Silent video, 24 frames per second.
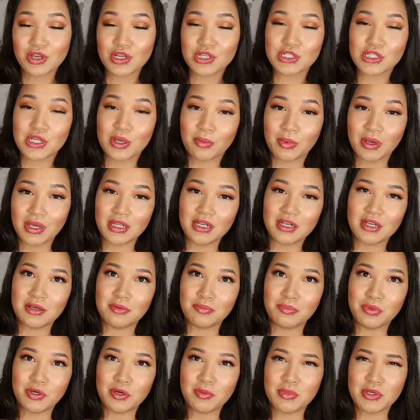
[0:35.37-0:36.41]
So I'm gonna
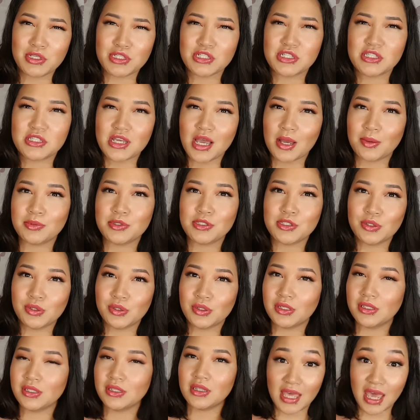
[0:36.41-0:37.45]
pretty much stop
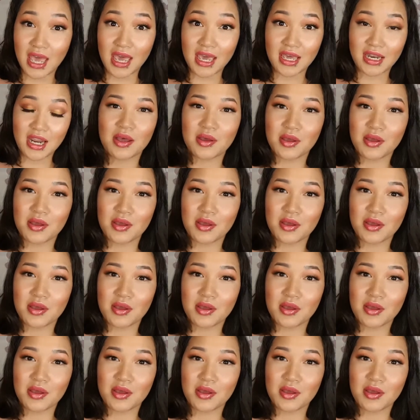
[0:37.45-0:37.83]
doing that.